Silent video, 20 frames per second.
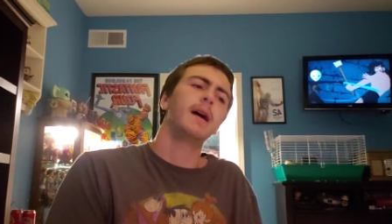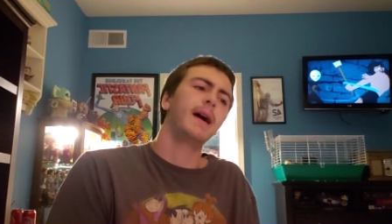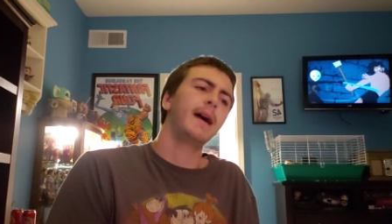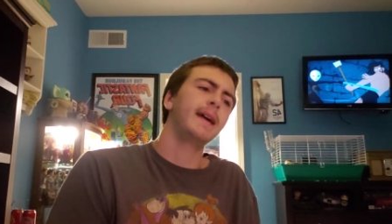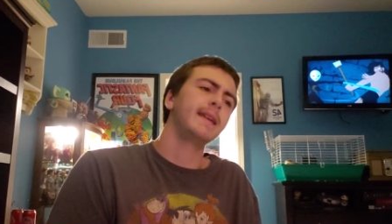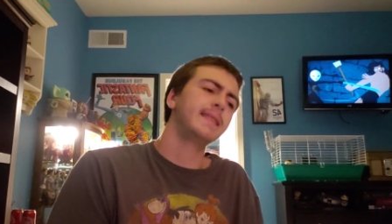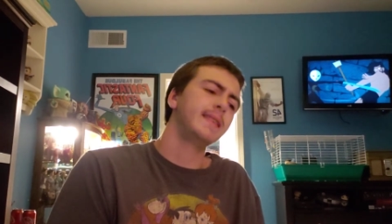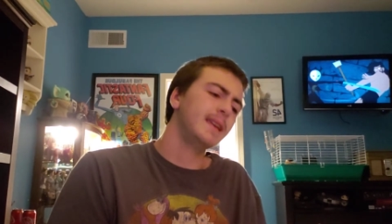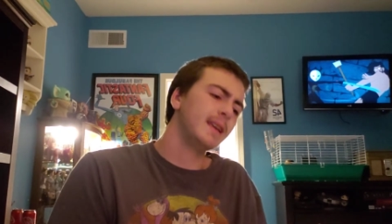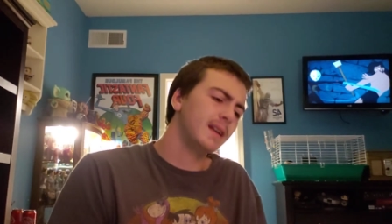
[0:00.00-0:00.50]

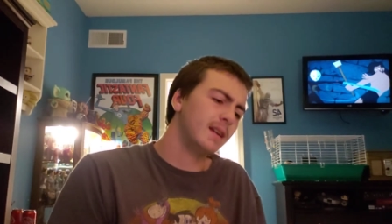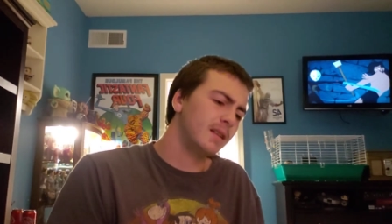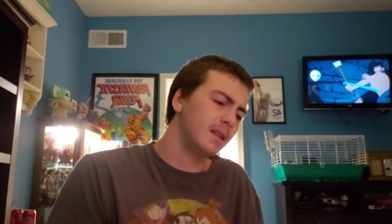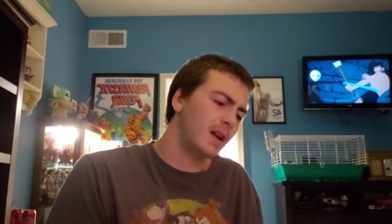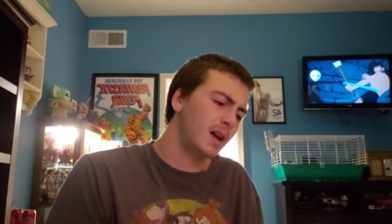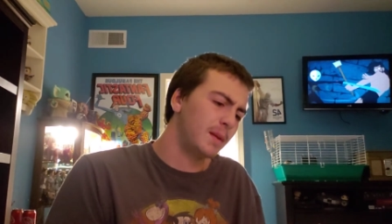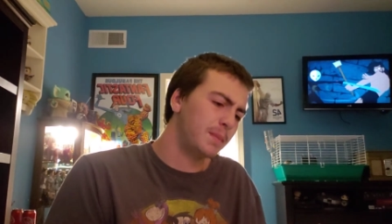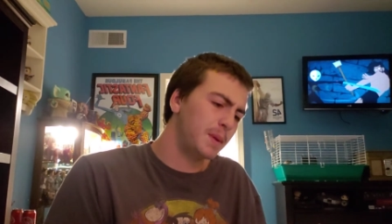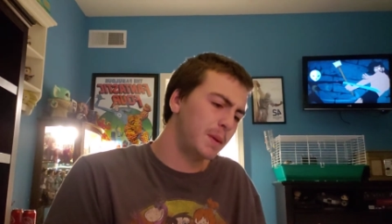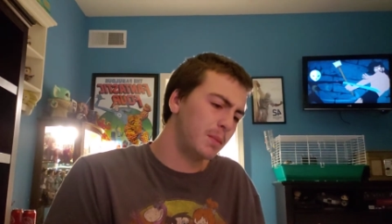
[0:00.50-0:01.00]
I think a
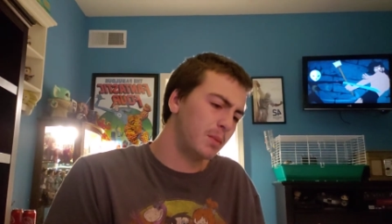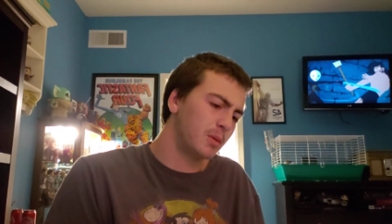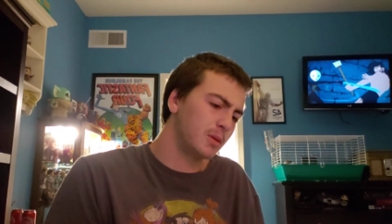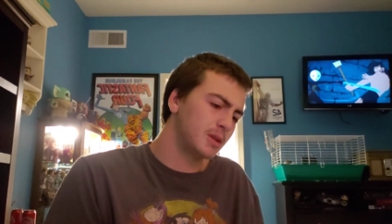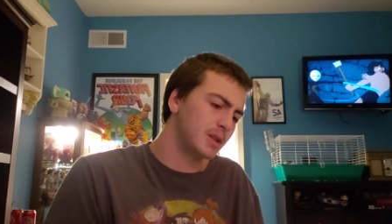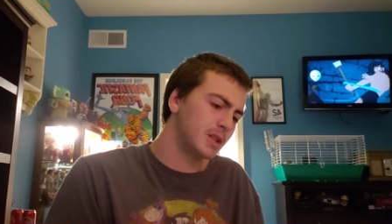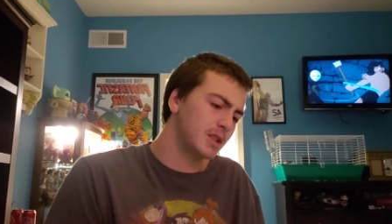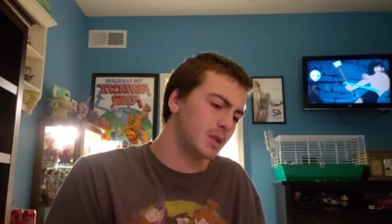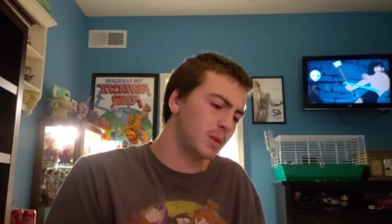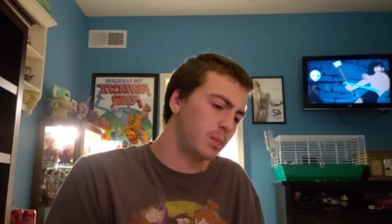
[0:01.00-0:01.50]
lot of people were
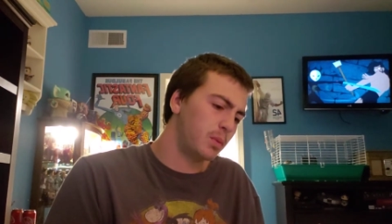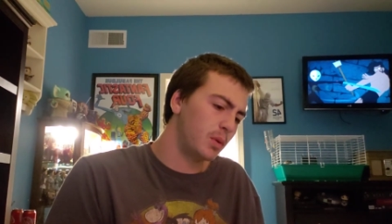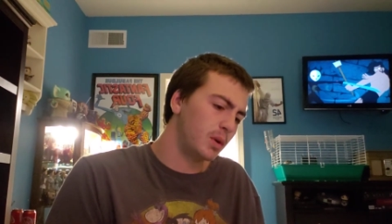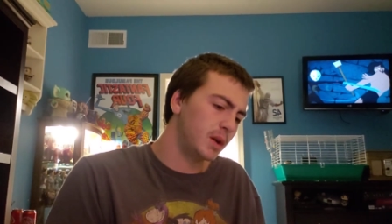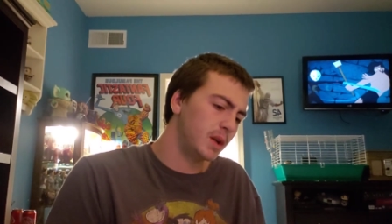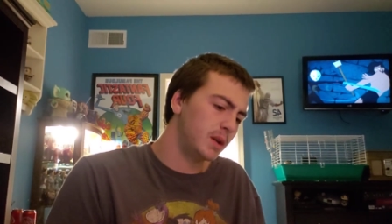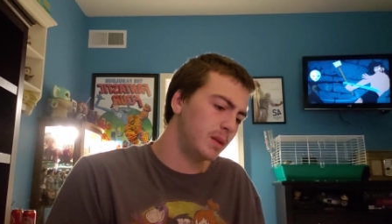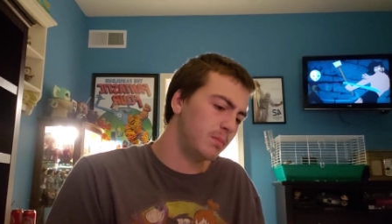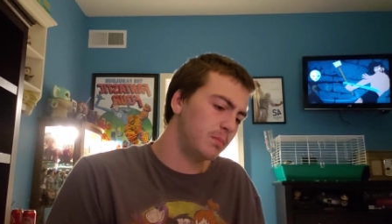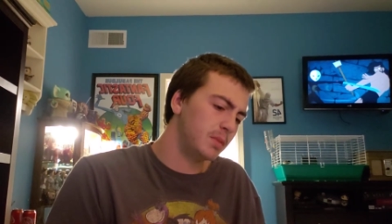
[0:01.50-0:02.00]

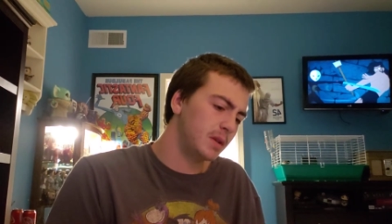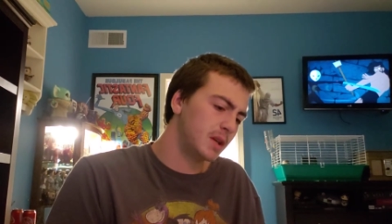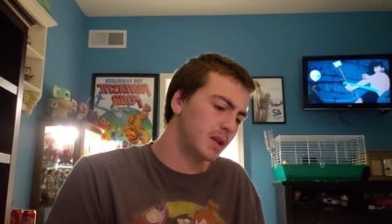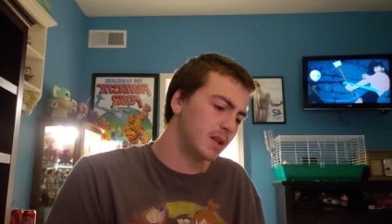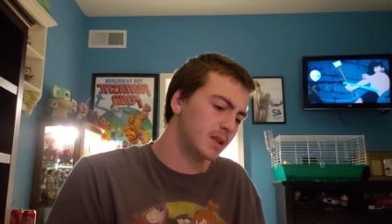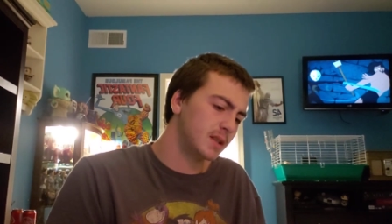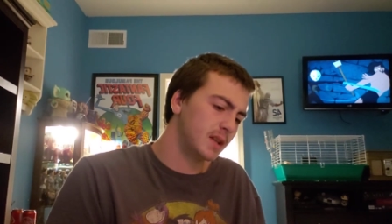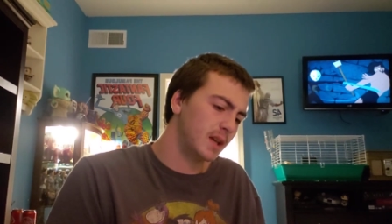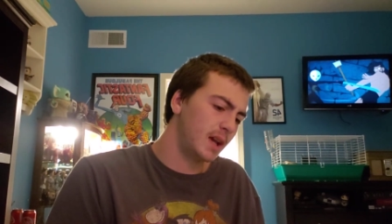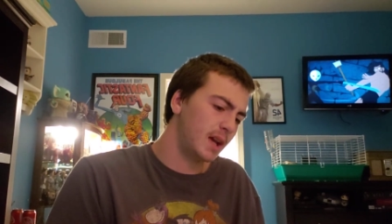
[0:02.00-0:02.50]
disappointed
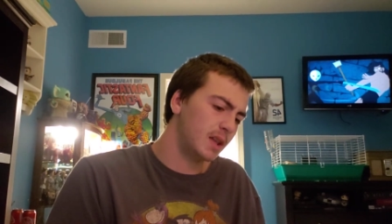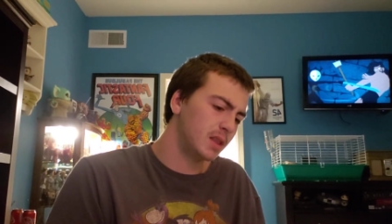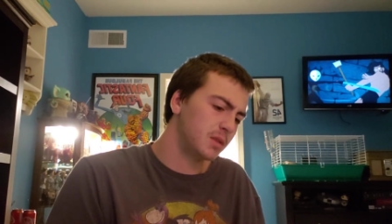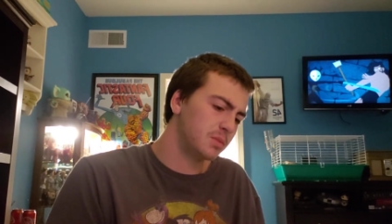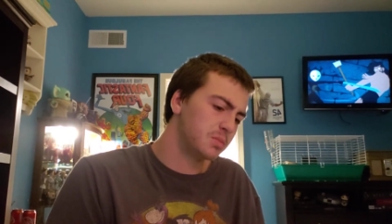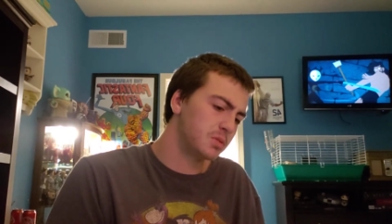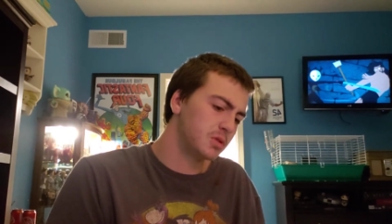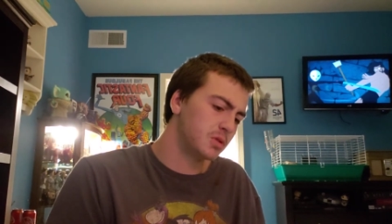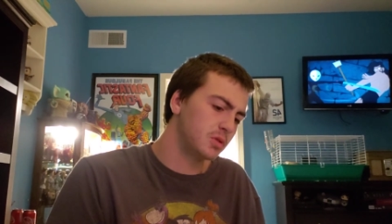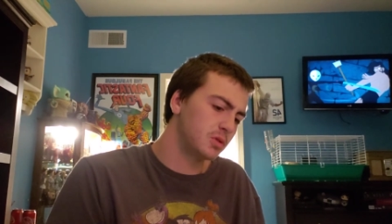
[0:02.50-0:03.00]
because it had the
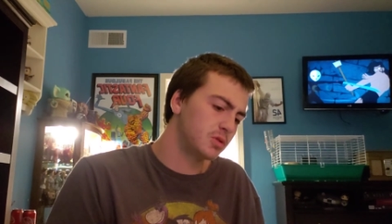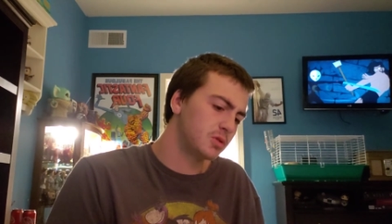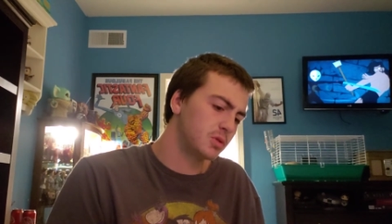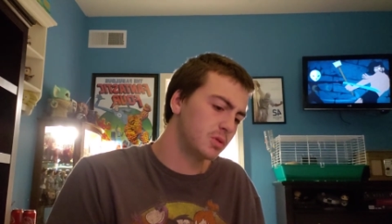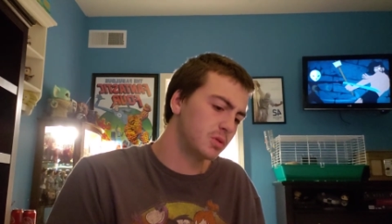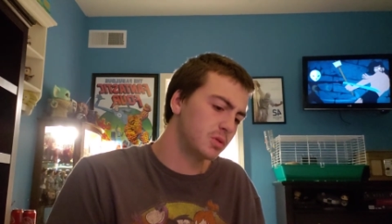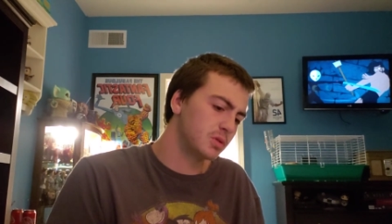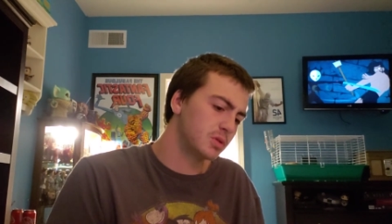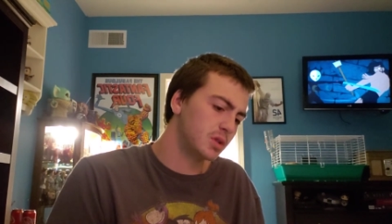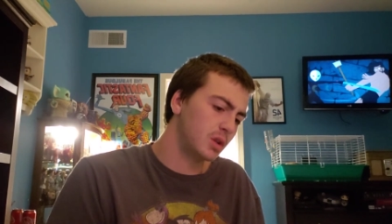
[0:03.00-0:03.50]

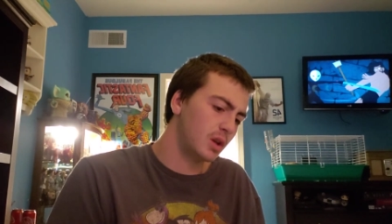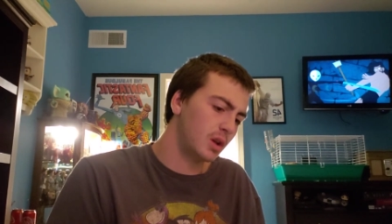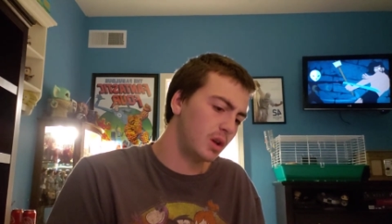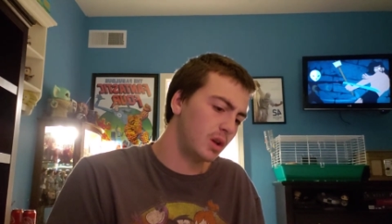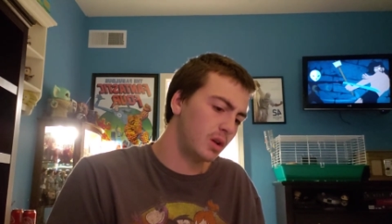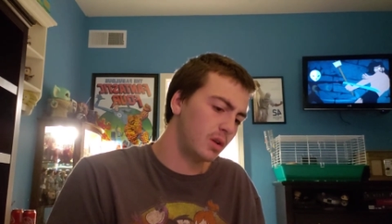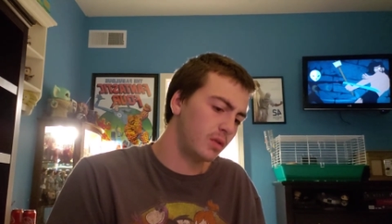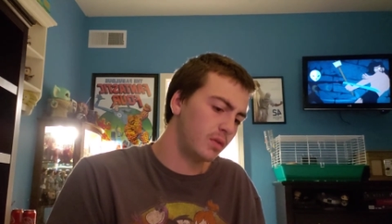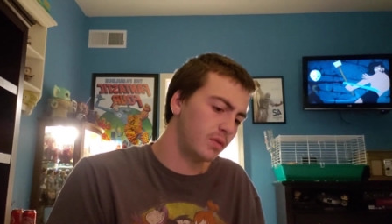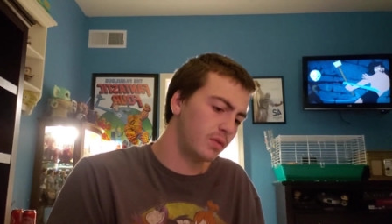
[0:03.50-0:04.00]
producers
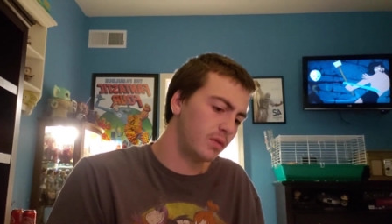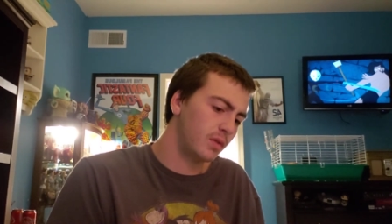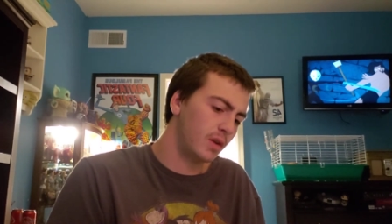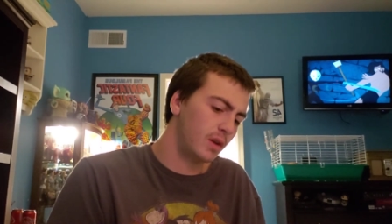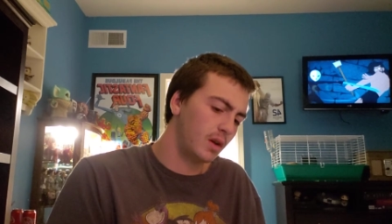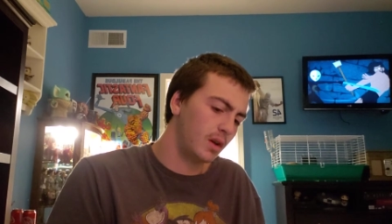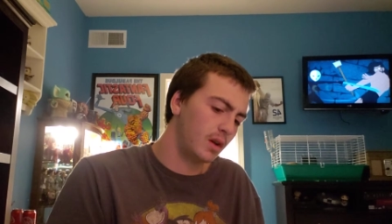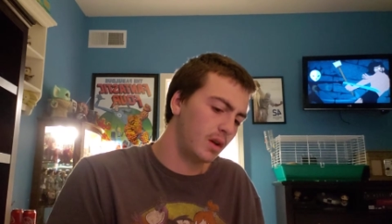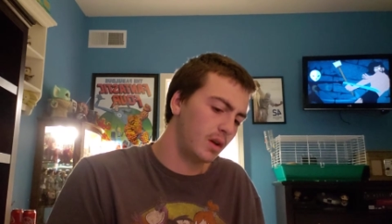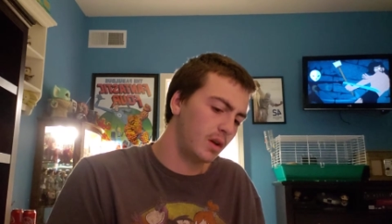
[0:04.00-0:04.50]
of
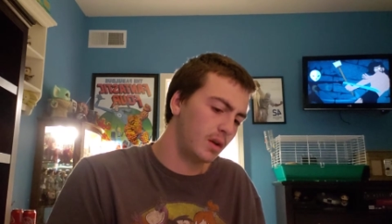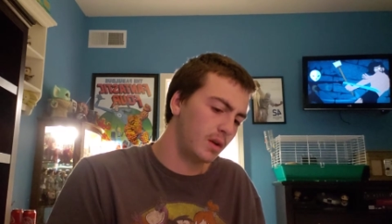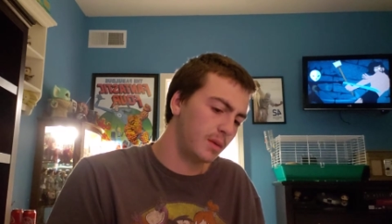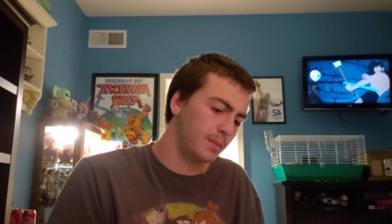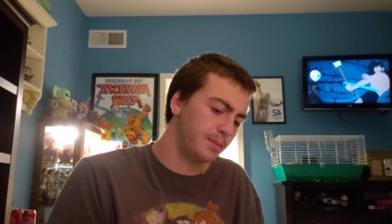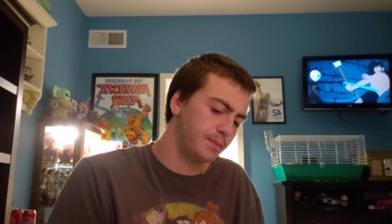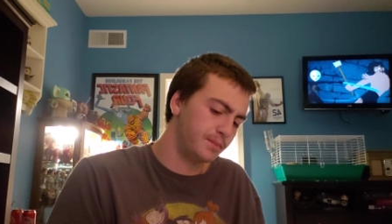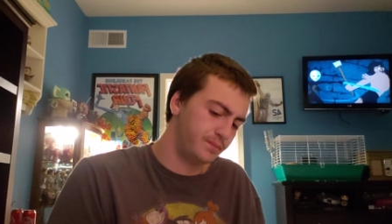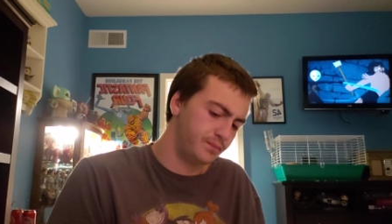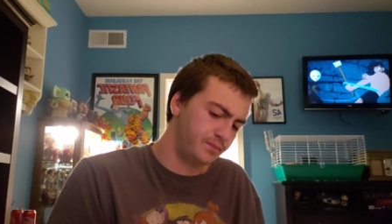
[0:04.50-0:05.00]

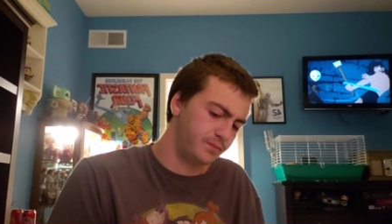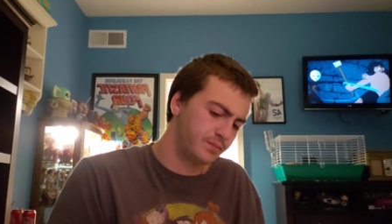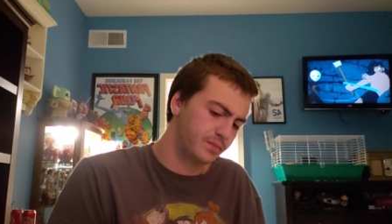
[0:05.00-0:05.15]
um,